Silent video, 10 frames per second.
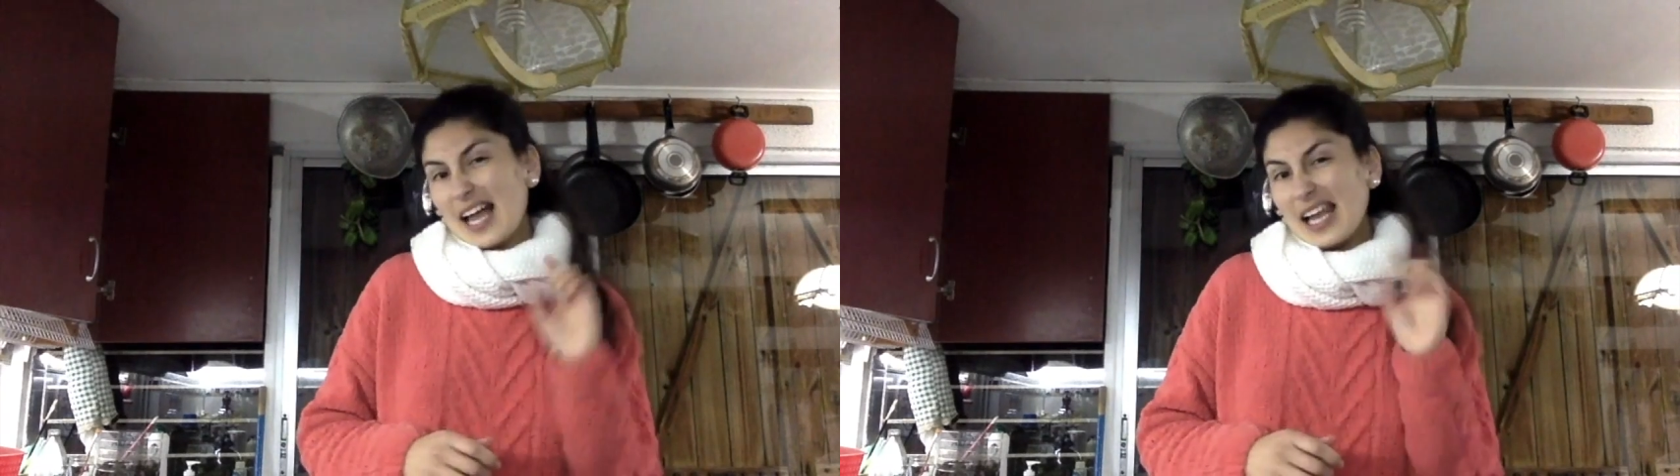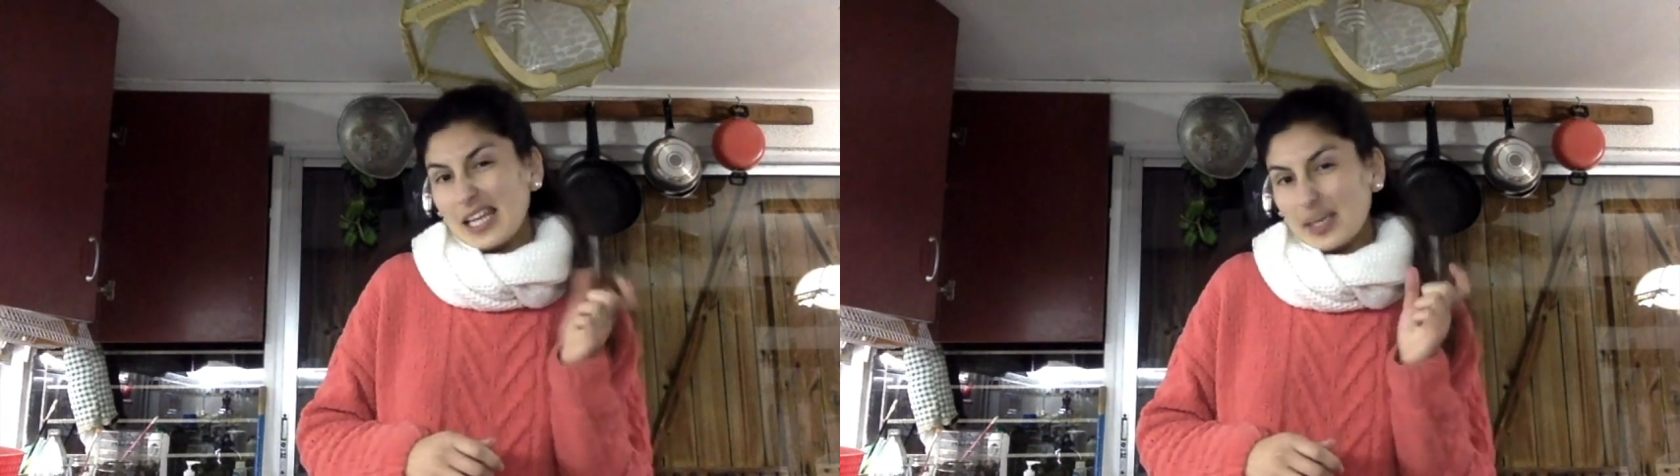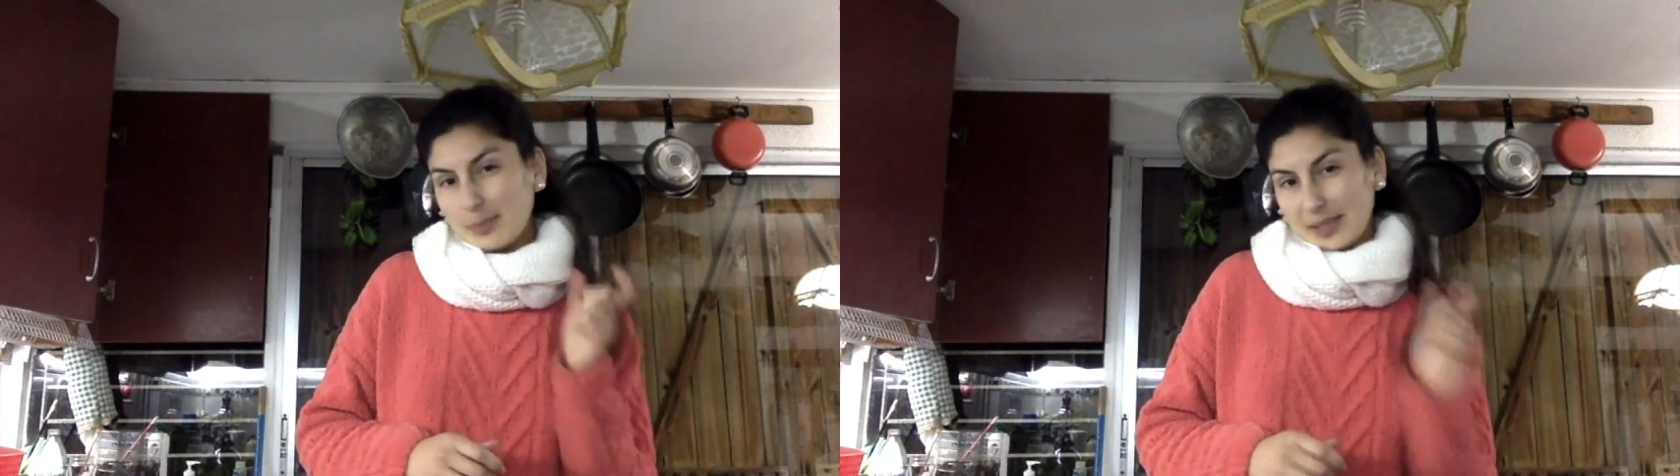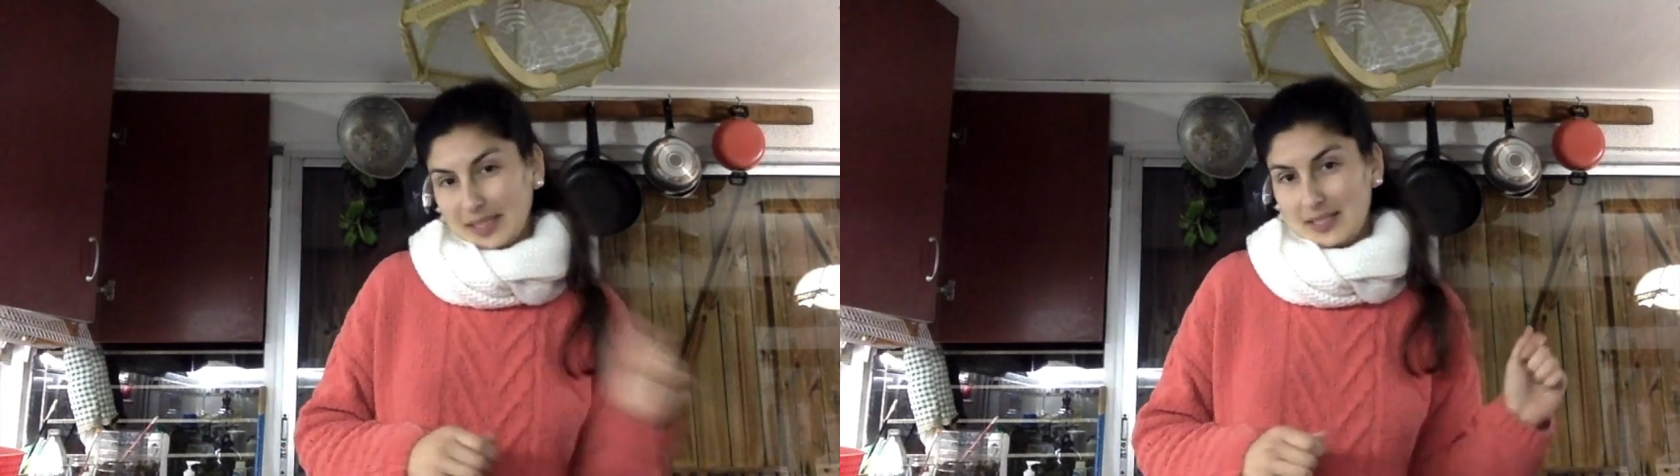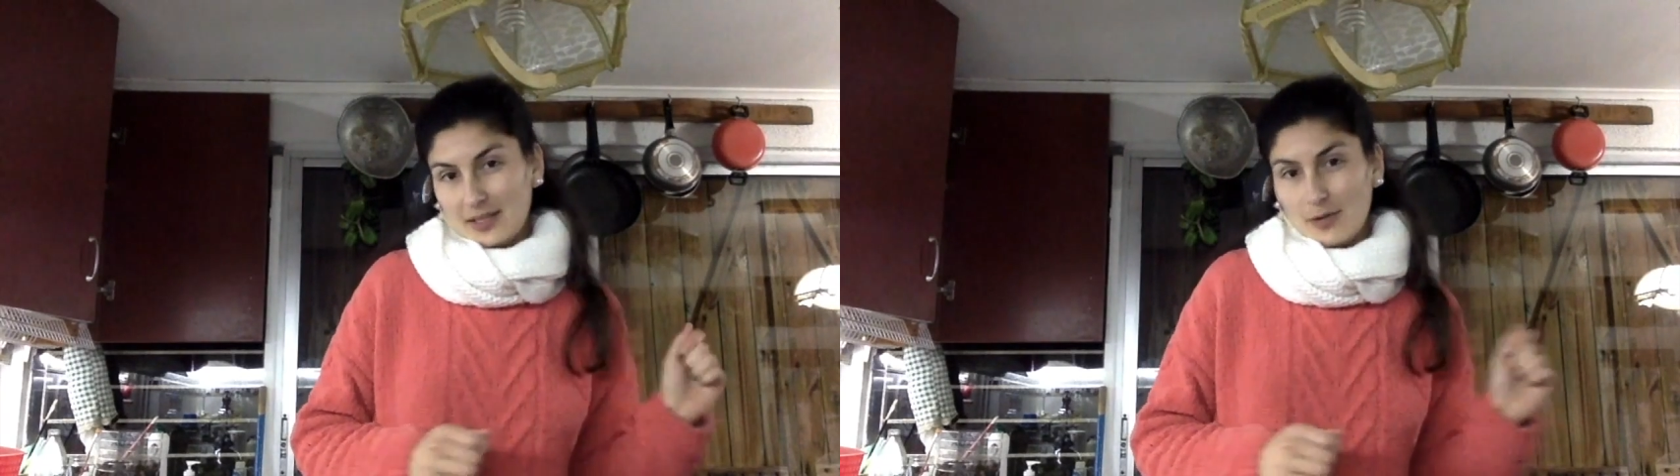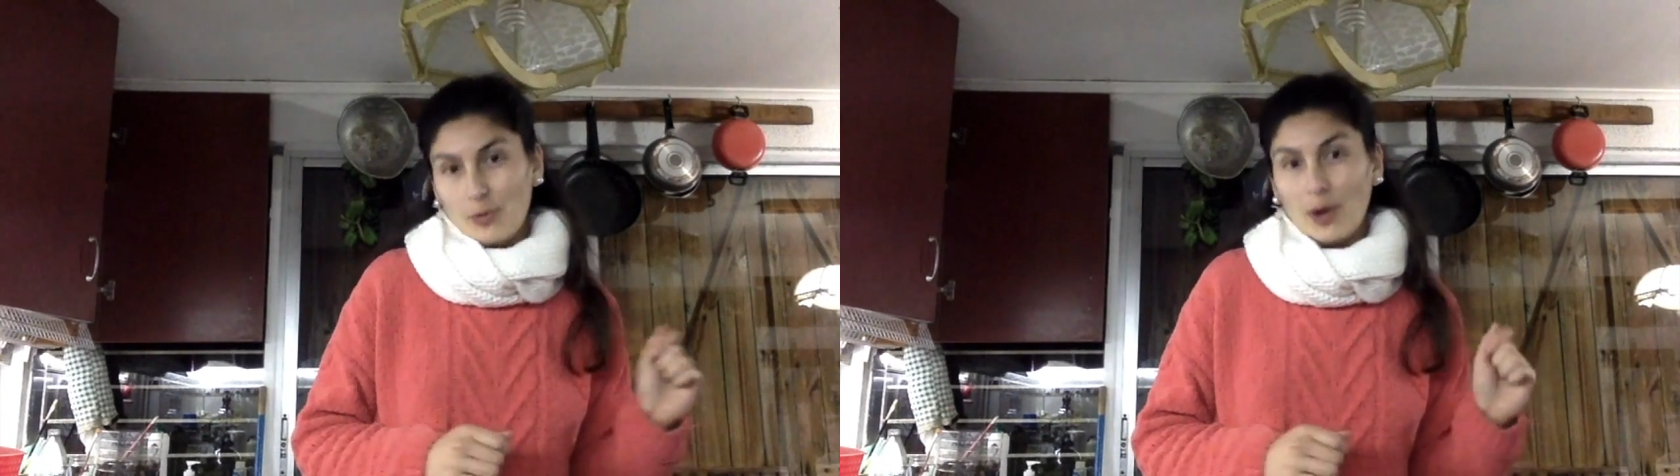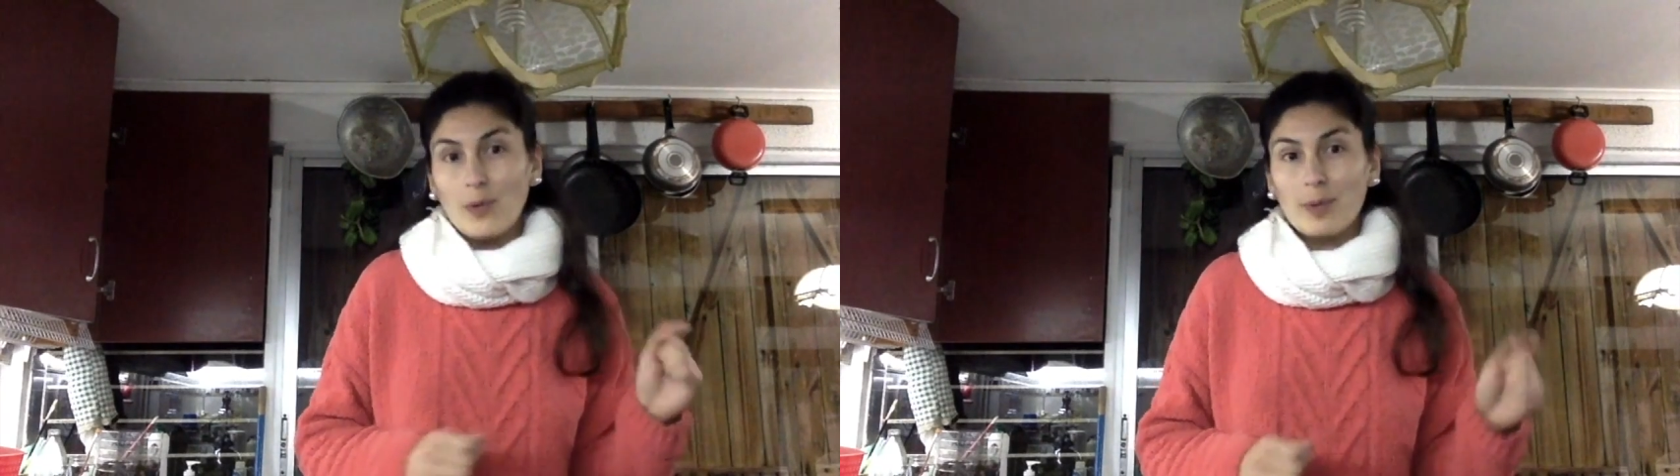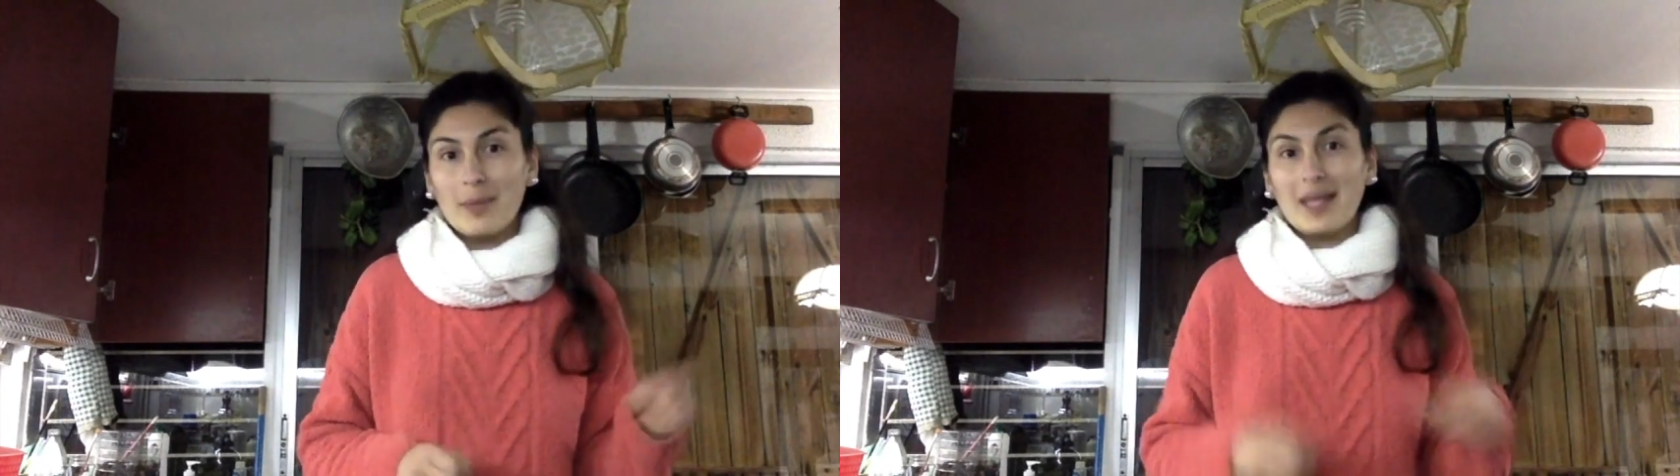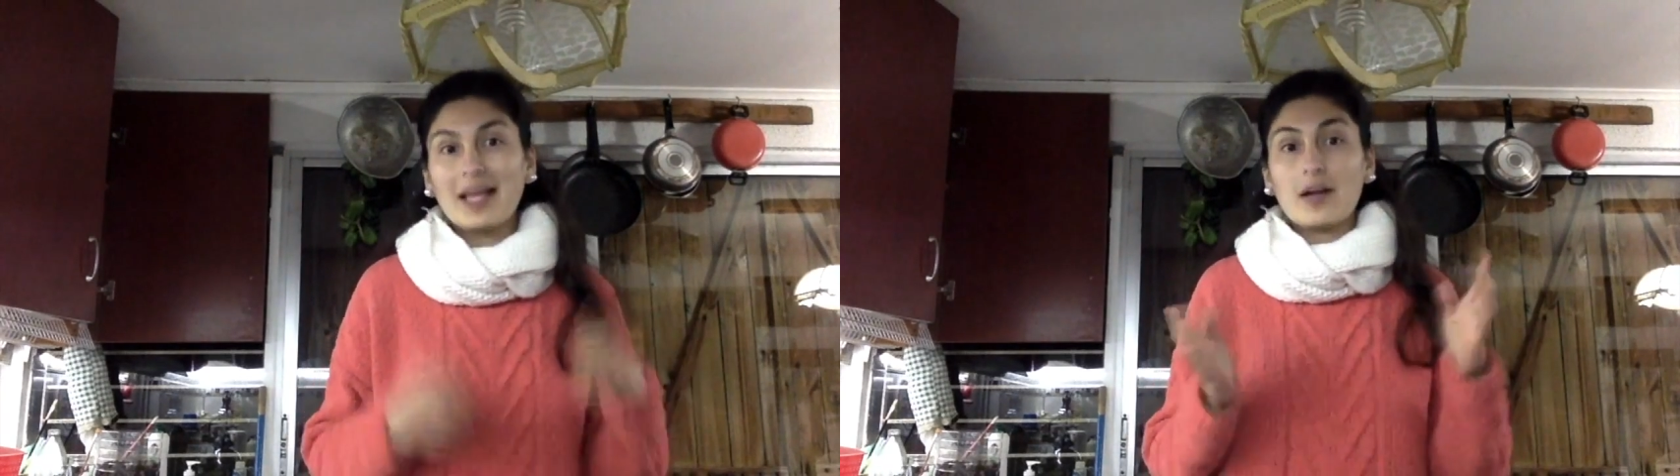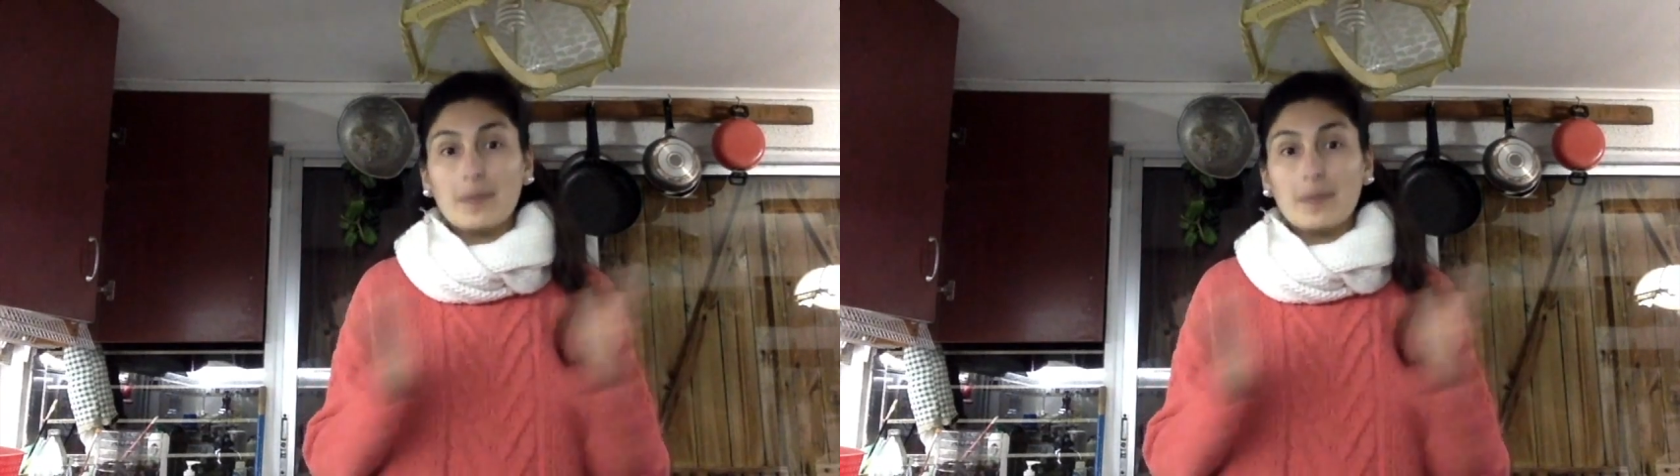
a little bit when we make a